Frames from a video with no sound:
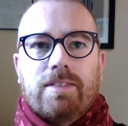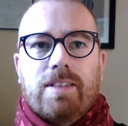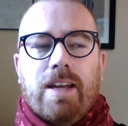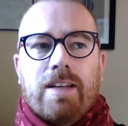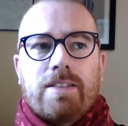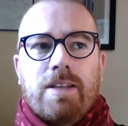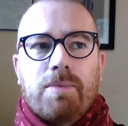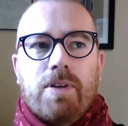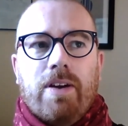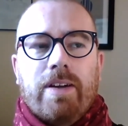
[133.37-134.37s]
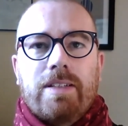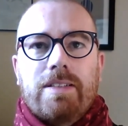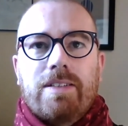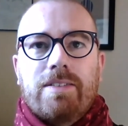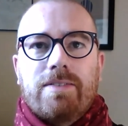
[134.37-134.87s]
Like some kind
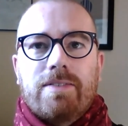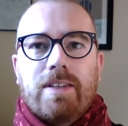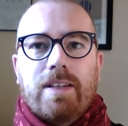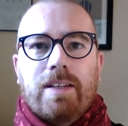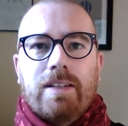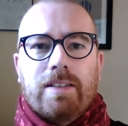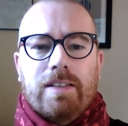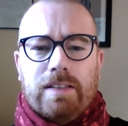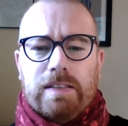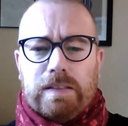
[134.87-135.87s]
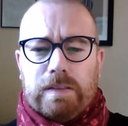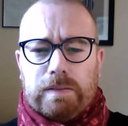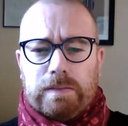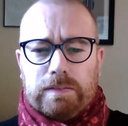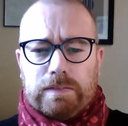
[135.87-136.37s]
of uh,
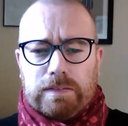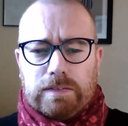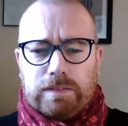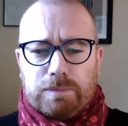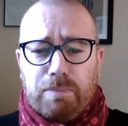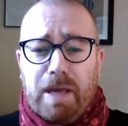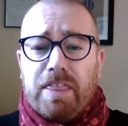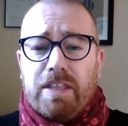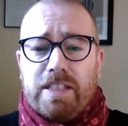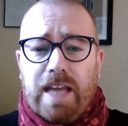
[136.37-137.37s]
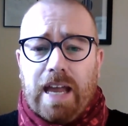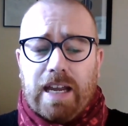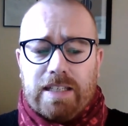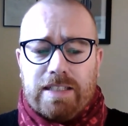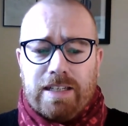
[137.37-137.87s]
method
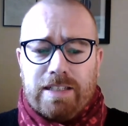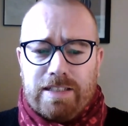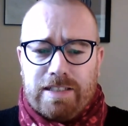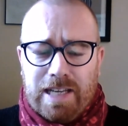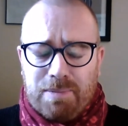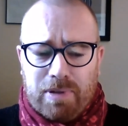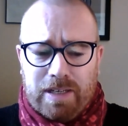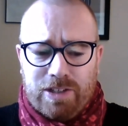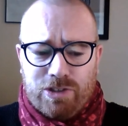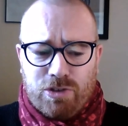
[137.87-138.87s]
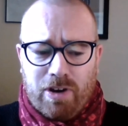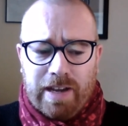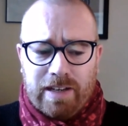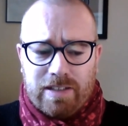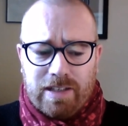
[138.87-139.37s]
actor deeply
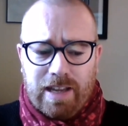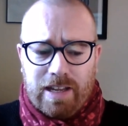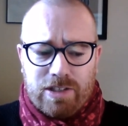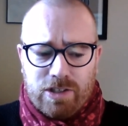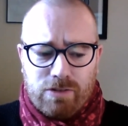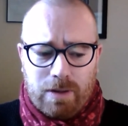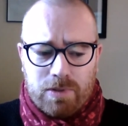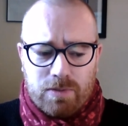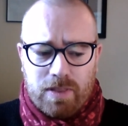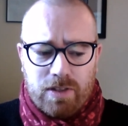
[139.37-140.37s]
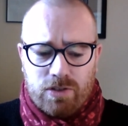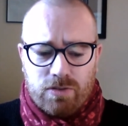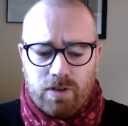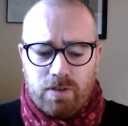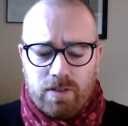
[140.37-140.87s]
trying to get to grips with the
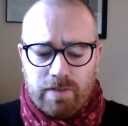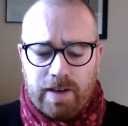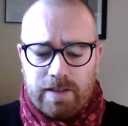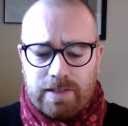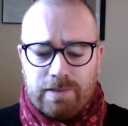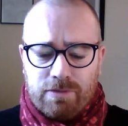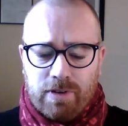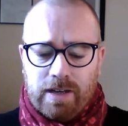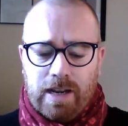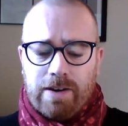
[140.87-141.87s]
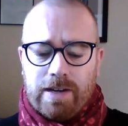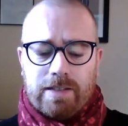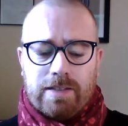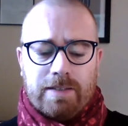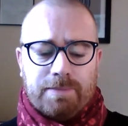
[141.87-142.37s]
truth of our suffering
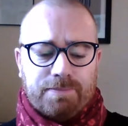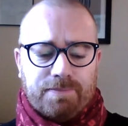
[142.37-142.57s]
character.